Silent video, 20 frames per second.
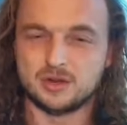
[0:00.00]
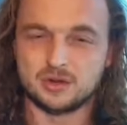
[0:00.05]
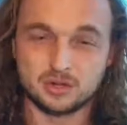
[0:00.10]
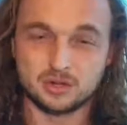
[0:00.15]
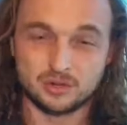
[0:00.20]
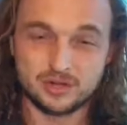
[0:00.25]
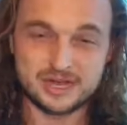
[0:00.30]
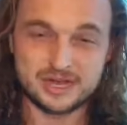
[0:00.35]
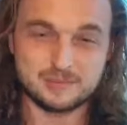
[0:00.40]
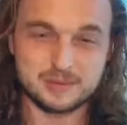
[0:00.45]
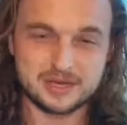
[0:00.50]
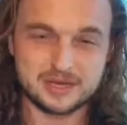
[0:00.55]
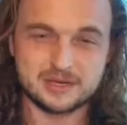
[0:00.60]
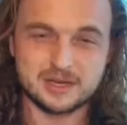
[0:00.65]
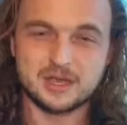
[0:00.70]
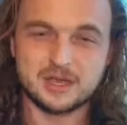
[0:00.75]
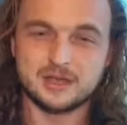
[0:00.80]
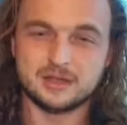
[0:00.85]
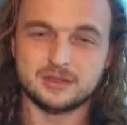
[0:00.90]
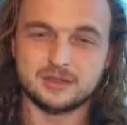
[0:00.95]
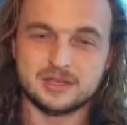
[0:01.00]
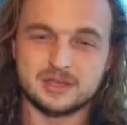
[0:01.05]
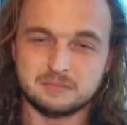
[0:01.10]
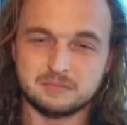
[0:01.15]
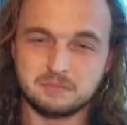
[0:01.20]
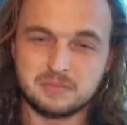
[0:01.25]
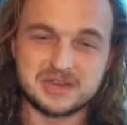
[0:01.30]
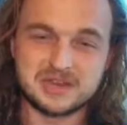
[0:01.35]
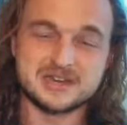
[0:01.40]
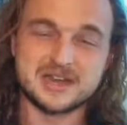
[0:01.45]
you know, claiming
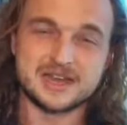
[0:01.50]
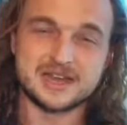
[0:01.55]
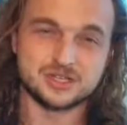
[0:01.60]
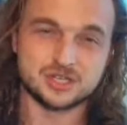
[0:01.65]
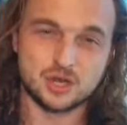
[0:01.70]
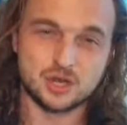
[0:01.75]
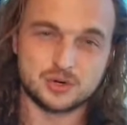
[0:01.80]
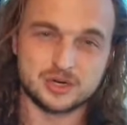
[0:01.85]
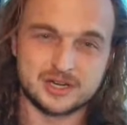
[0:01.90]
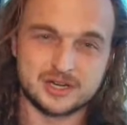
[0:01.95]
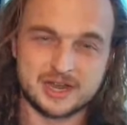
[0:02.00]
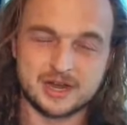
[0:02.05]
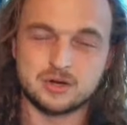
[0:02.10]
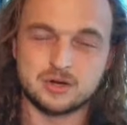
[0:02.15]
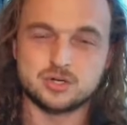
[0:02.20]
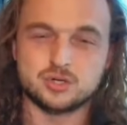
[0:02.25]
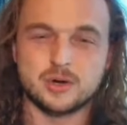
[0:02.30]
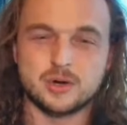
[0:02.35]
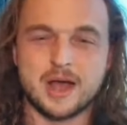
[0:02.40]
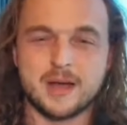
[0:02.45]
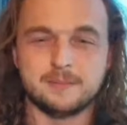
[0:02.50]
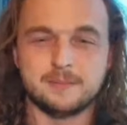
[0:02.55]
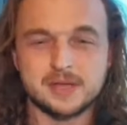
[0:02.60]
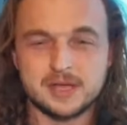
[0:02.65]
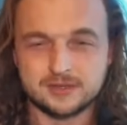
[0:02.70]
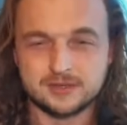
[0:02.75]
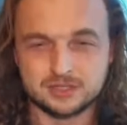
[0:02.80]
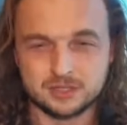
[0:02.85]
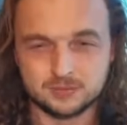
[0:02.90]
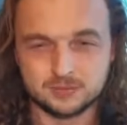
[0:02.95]
the midnight token
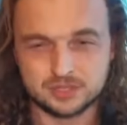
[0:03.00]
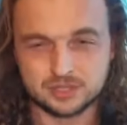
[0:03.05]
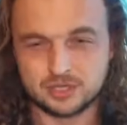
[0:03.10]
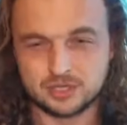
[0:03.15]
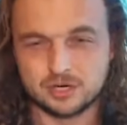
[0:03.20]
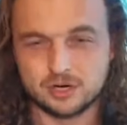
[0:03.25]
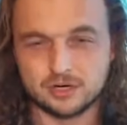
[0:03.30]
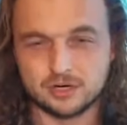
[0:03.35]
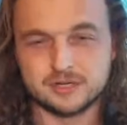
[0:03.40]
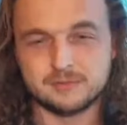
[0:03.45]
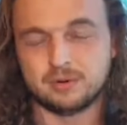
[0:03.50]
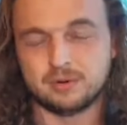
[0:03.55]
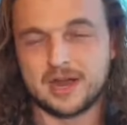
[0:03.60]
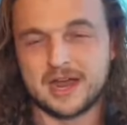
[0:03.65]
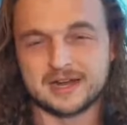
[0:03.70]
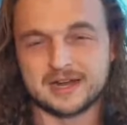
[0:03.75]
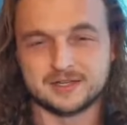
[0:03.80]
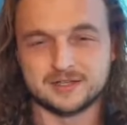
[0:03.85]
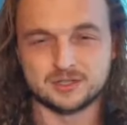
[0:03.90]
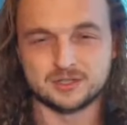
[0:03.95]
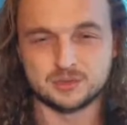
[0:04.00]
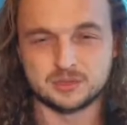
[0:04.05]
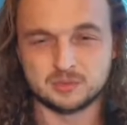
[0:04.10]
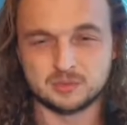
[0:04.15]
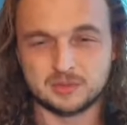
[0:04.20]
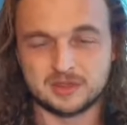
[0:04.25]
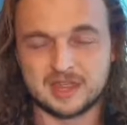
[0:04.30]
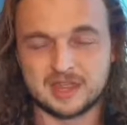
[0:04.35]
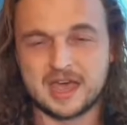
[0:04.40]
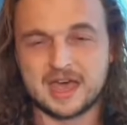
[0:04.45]
airdrop, some security
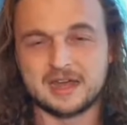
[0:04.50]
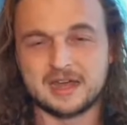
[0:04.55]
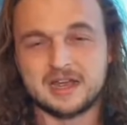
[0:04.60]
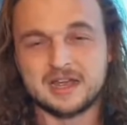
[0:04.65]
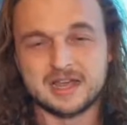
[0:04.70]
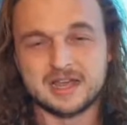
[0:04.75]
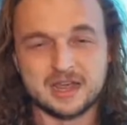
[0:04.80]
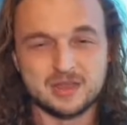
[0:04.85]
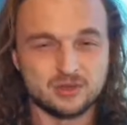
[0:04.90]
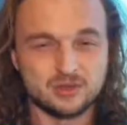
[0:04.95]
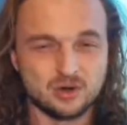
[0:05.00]
practices with that,